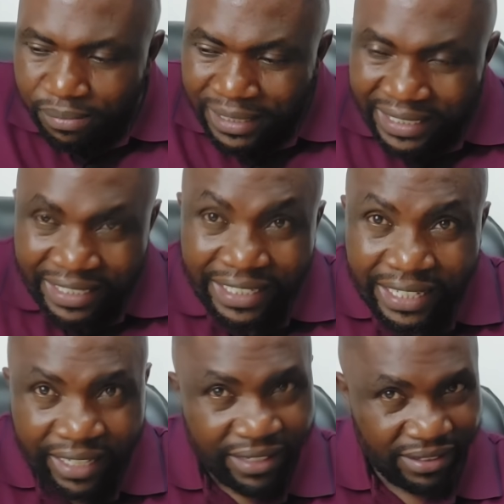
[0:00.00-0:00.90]

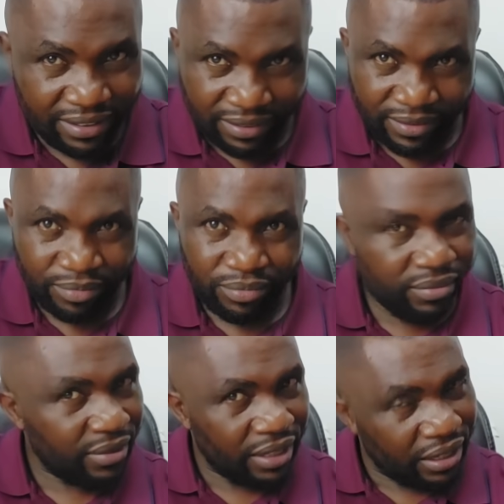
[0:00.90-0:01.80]
mistreated,
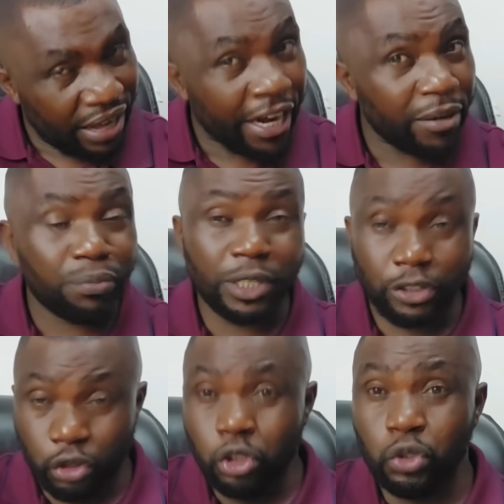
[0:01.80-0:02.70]
and it's,
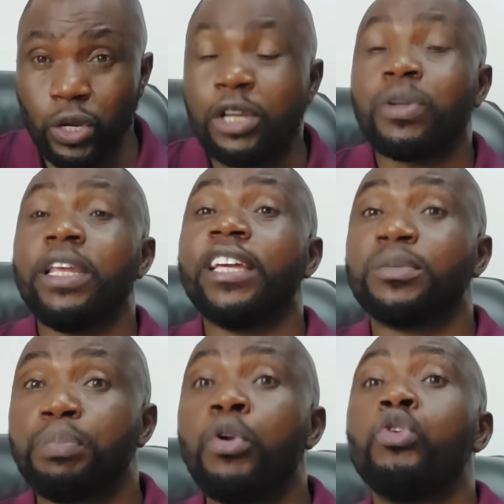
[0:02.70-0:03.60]
it's going to actually
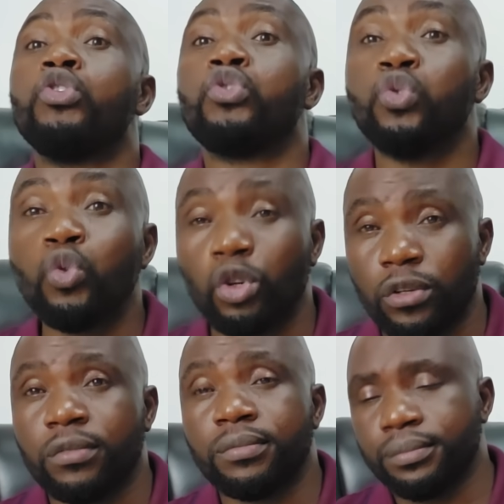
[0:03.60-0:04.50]
explode soon,
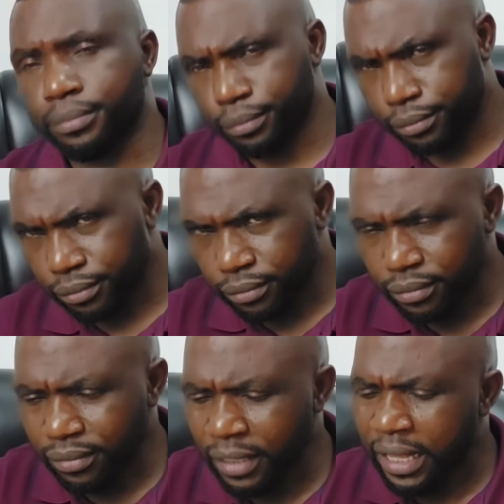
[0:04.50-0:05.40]

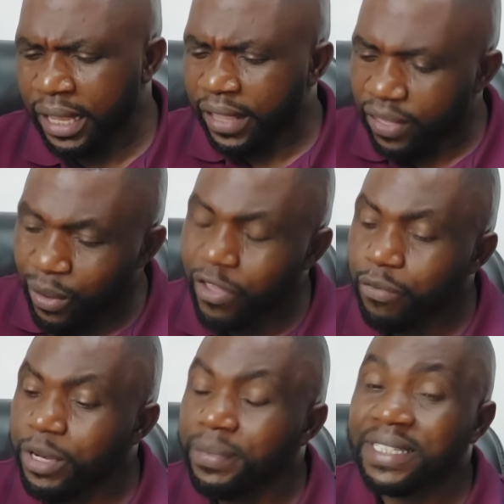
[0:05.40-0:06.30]
the way
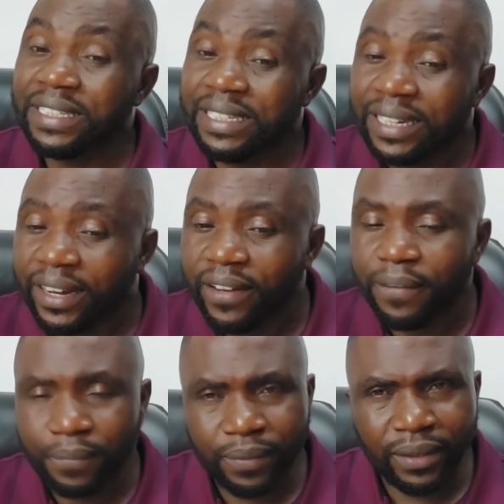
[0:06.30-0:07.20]
they've been mistreated,
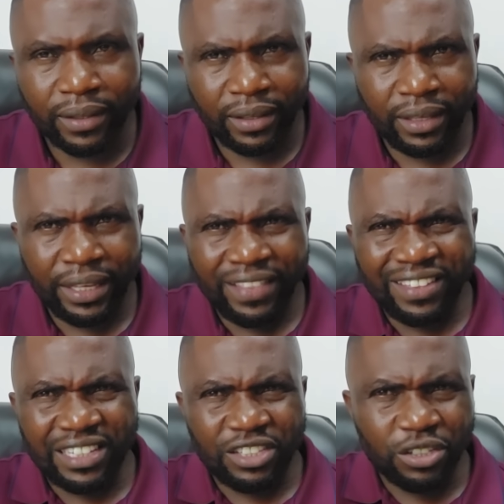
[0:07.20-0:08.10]

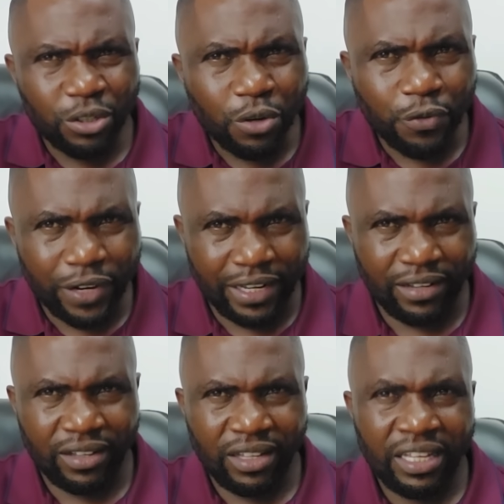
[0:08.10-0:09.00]
there's a strong
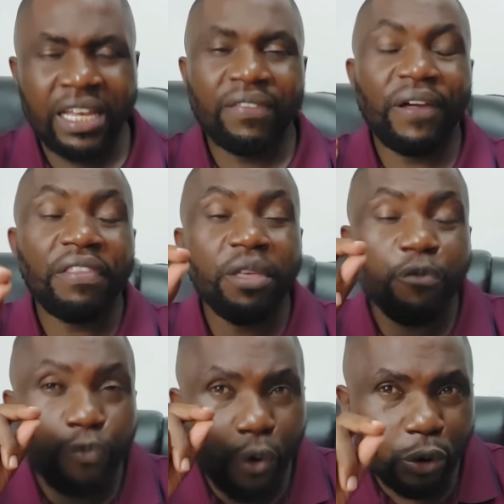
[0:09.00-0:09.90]
feeling that the
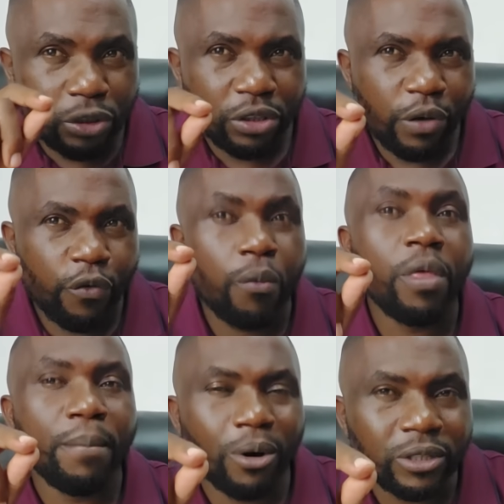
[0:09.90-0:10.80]
vote from
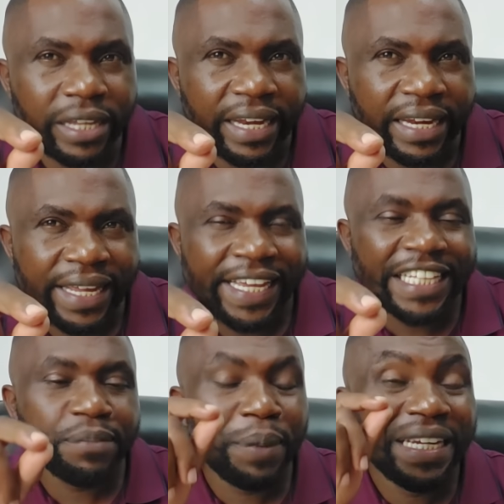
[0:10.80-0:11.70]
the mountain
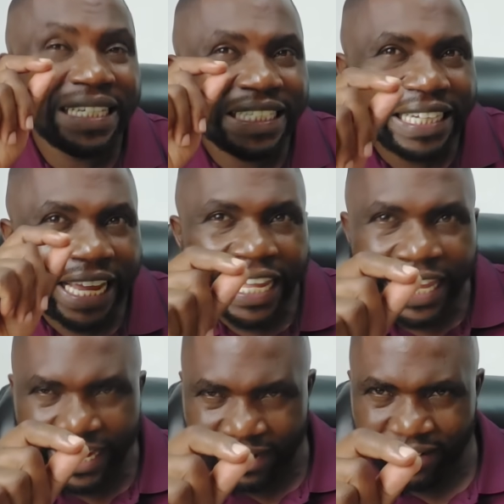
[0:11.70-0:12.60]
is being
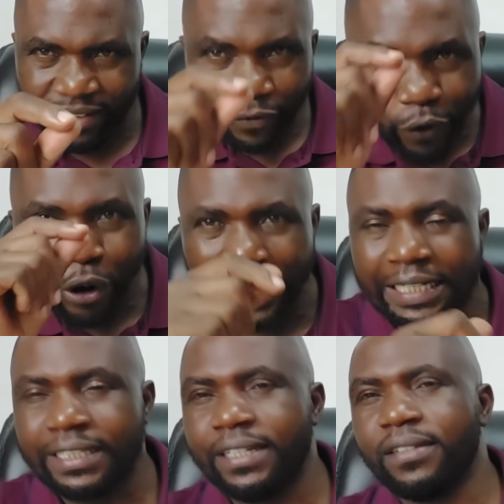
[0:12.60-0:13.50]
taken for
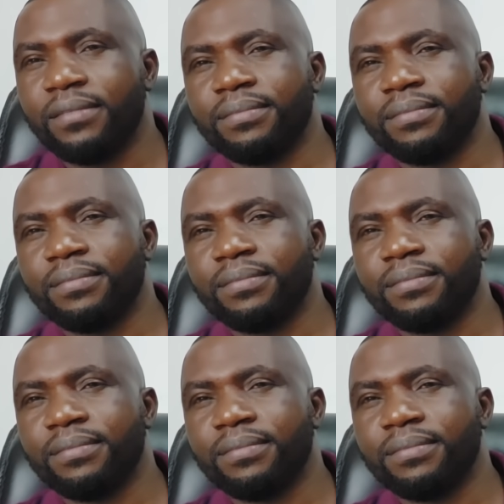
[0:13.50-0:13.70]
granted.